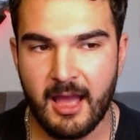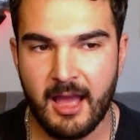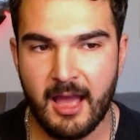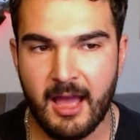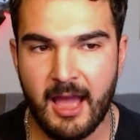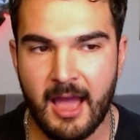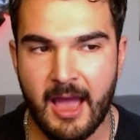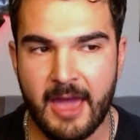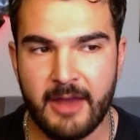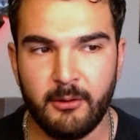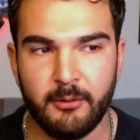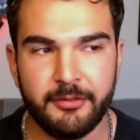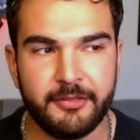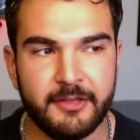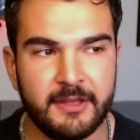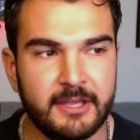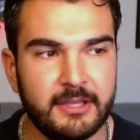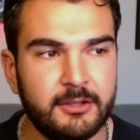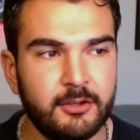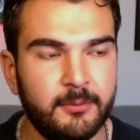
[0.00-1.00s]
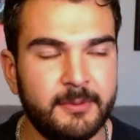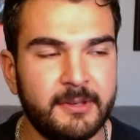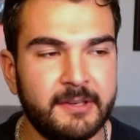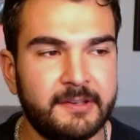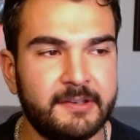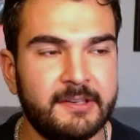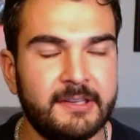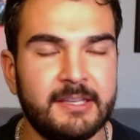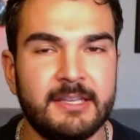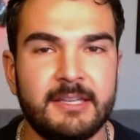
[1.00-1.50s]
I don't think you'll be
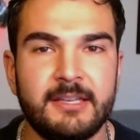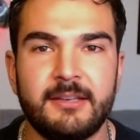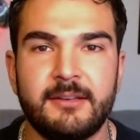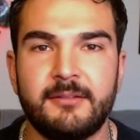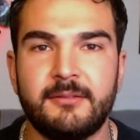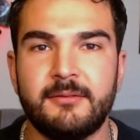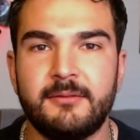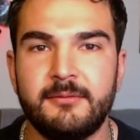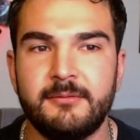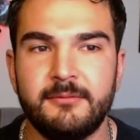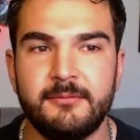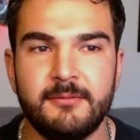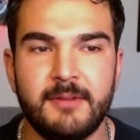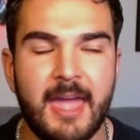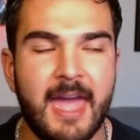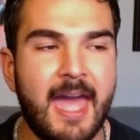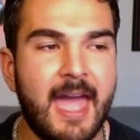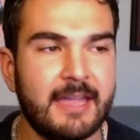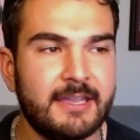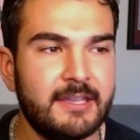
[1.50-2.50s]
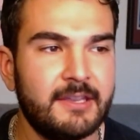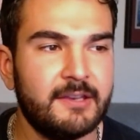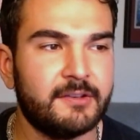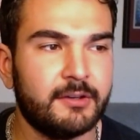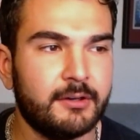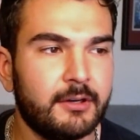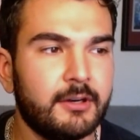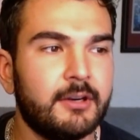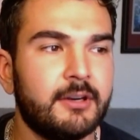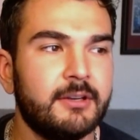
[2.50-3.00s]
seeing Aggies
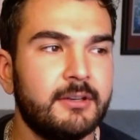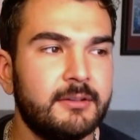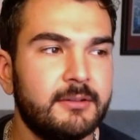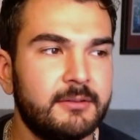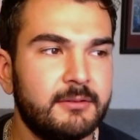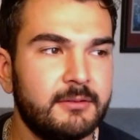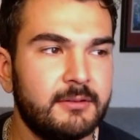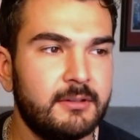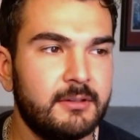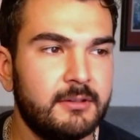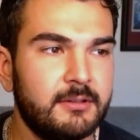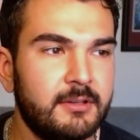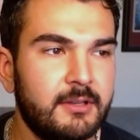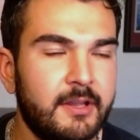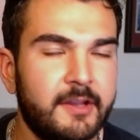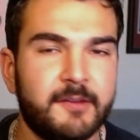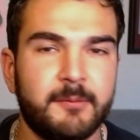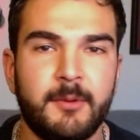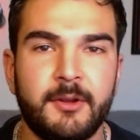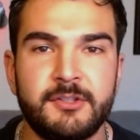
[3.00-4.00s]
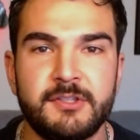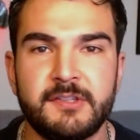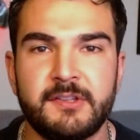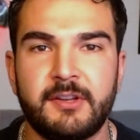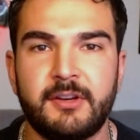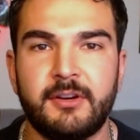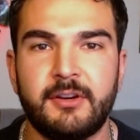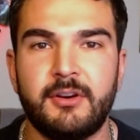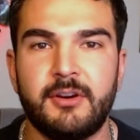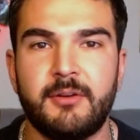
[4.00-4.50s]
hurt as much as
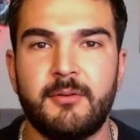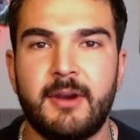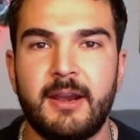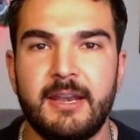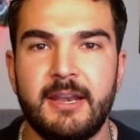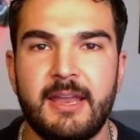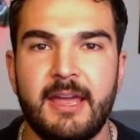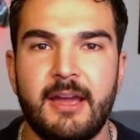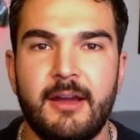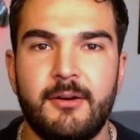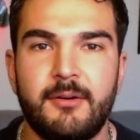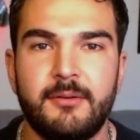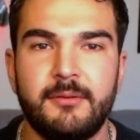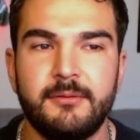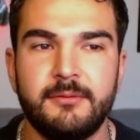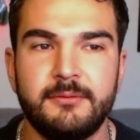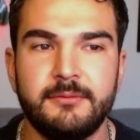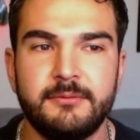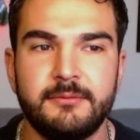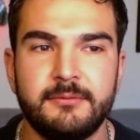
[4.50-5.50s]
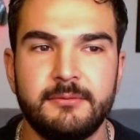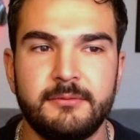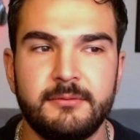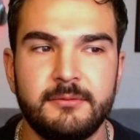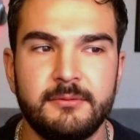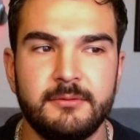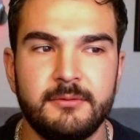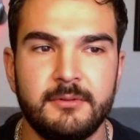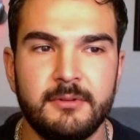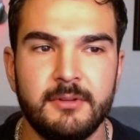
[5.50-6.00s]
they're hurting right now.
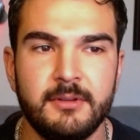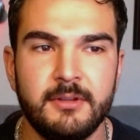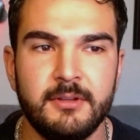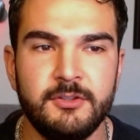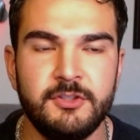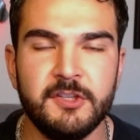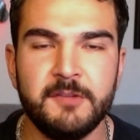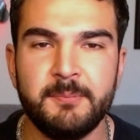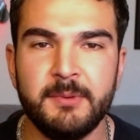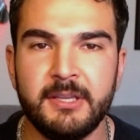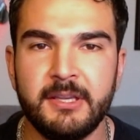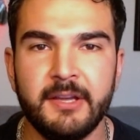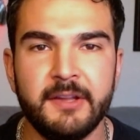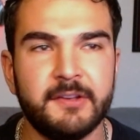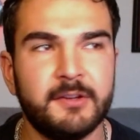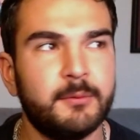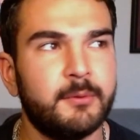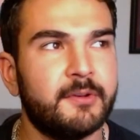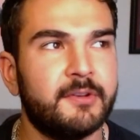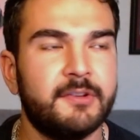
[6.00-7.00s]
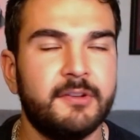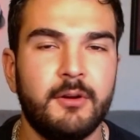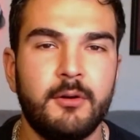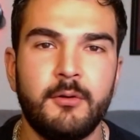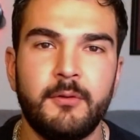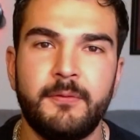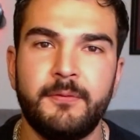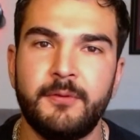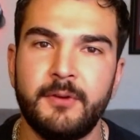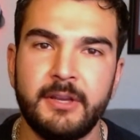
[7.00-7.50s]
Just because it was so
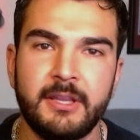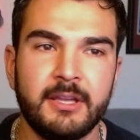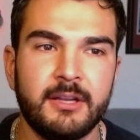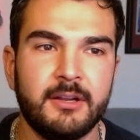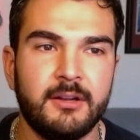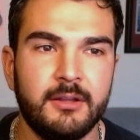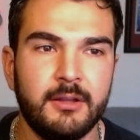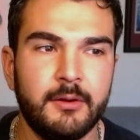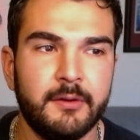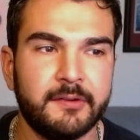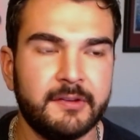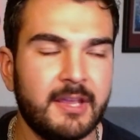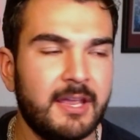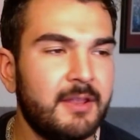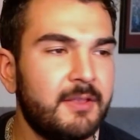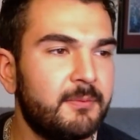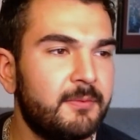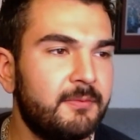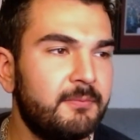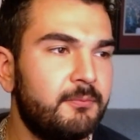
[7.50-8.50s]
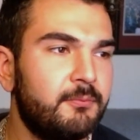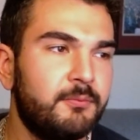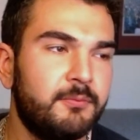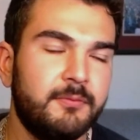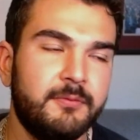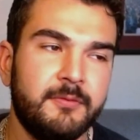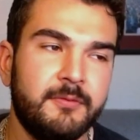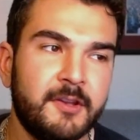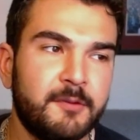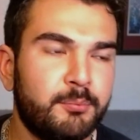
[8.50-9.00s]
freaking close and
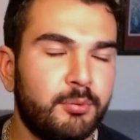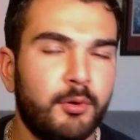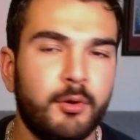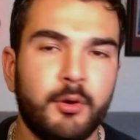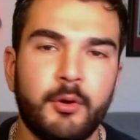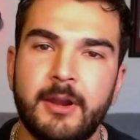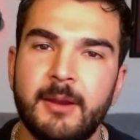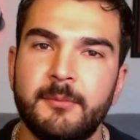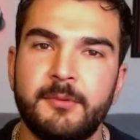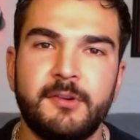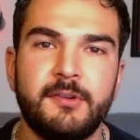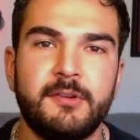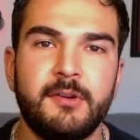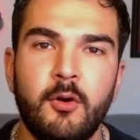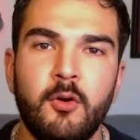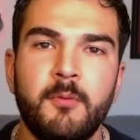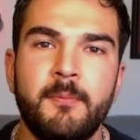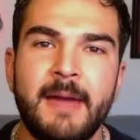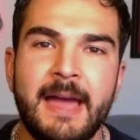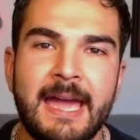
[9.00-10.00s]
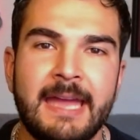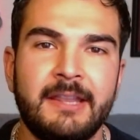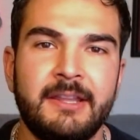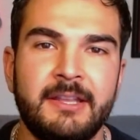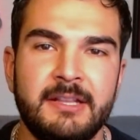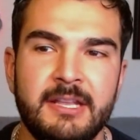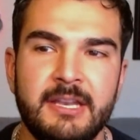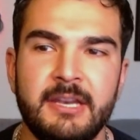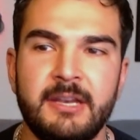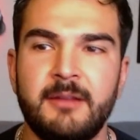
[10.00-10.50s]
this program so badly
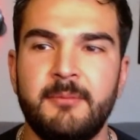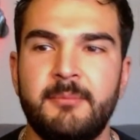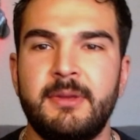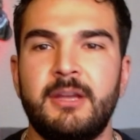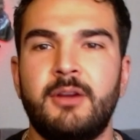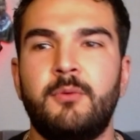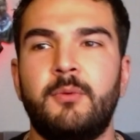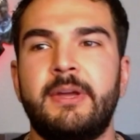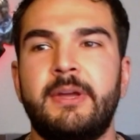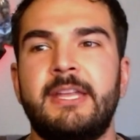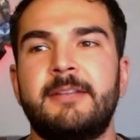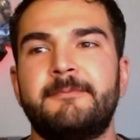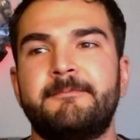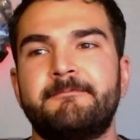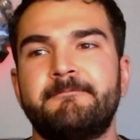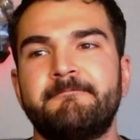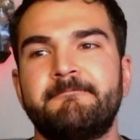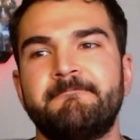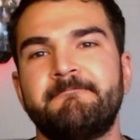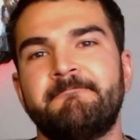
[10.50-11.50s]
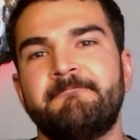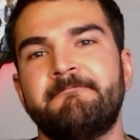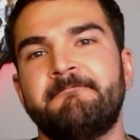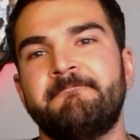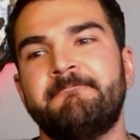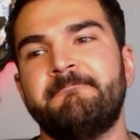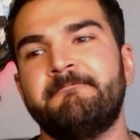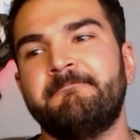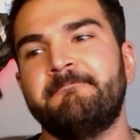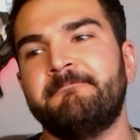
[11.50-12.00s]
needed a big win.
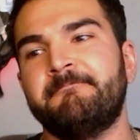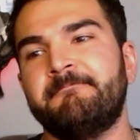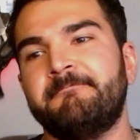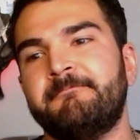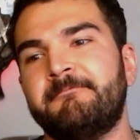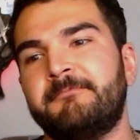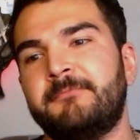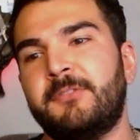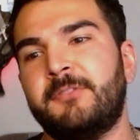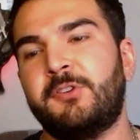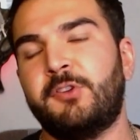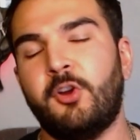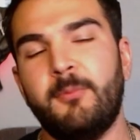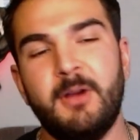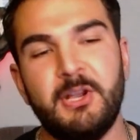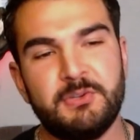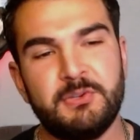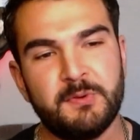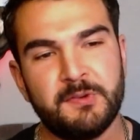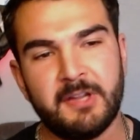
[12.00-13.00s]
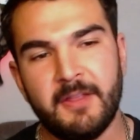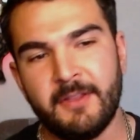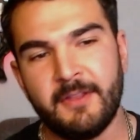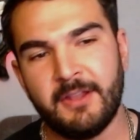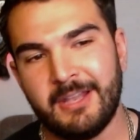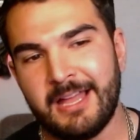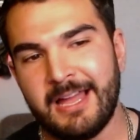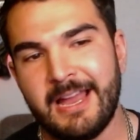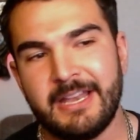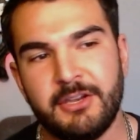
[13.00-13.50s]
So much was on the
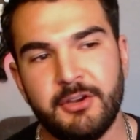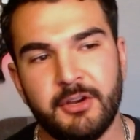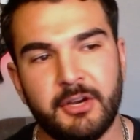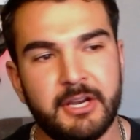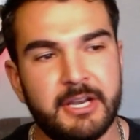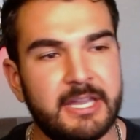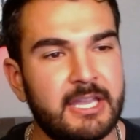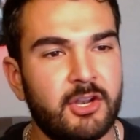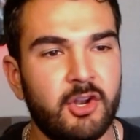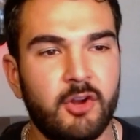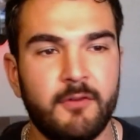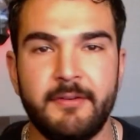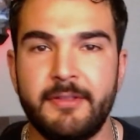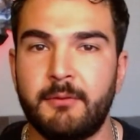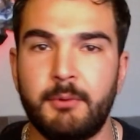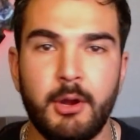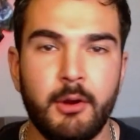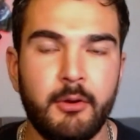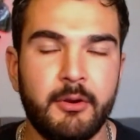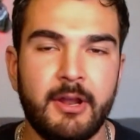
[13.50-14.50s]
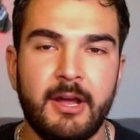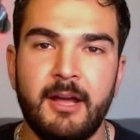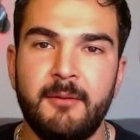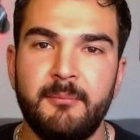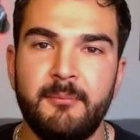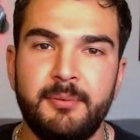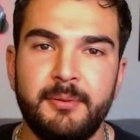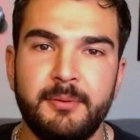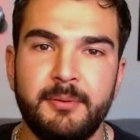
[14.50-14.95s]
line. You're going to get over the road hump.